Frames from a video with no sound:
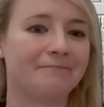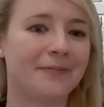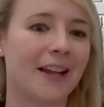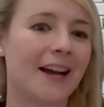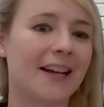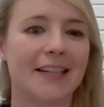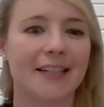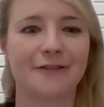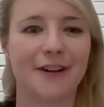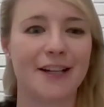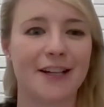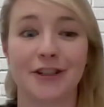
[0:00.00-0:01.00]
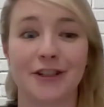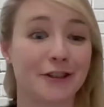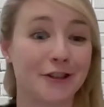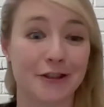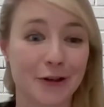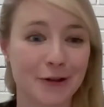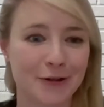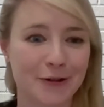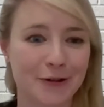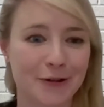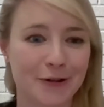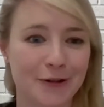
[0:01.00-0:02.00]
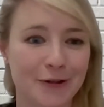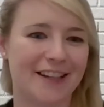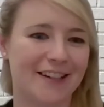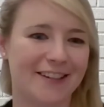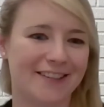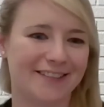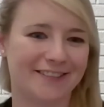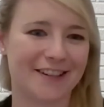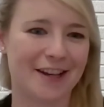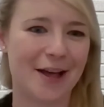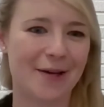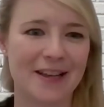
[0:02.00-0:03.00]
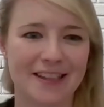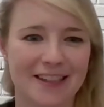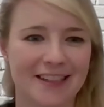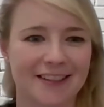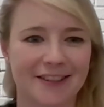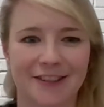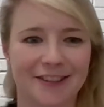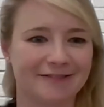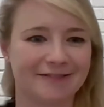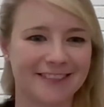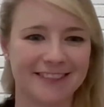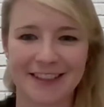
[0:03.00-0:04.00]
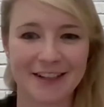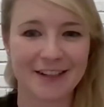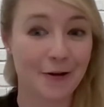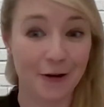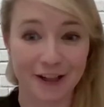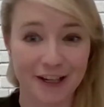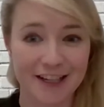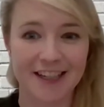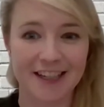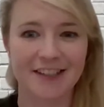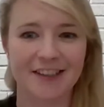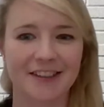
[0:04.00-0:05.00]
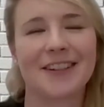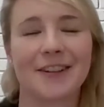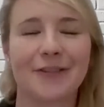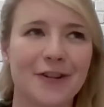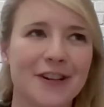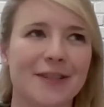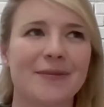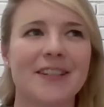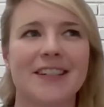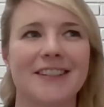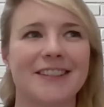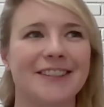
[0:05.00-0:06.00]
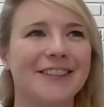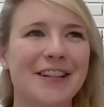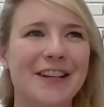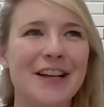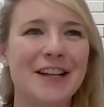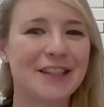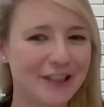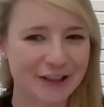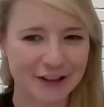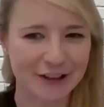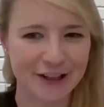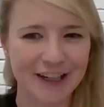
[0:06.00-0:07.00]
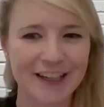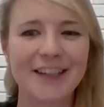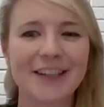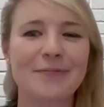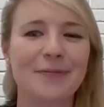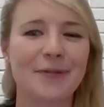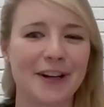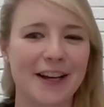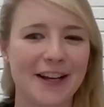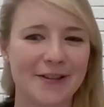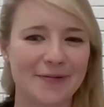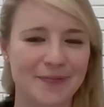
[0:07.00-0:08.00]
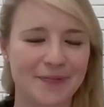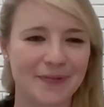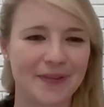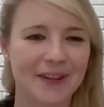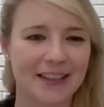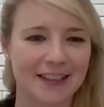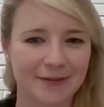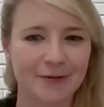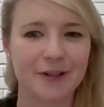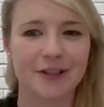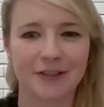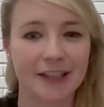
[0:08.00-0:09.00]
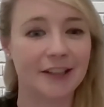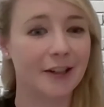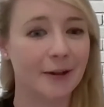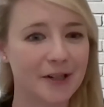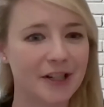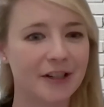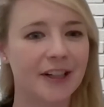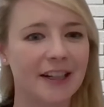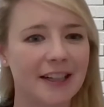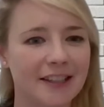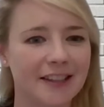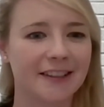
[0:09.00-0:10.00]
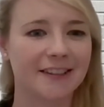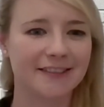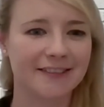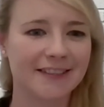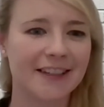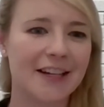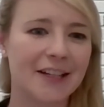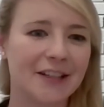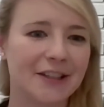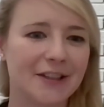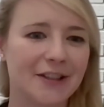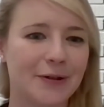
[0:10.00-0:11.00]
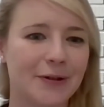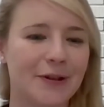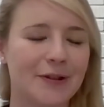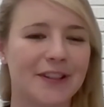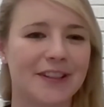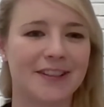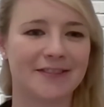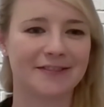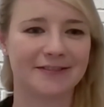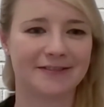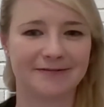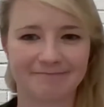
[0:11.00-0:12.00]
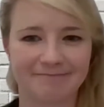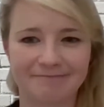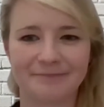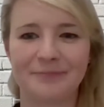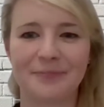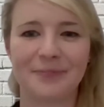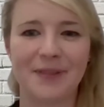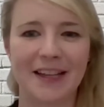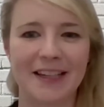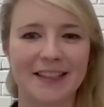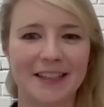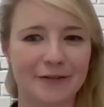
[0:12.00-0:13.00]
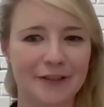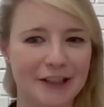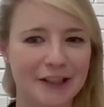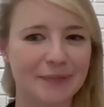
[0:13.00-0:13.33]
identify internal controls in a business or organization. Of course, I'm still learning, but it was a really good opportunity to show those things that I've learned.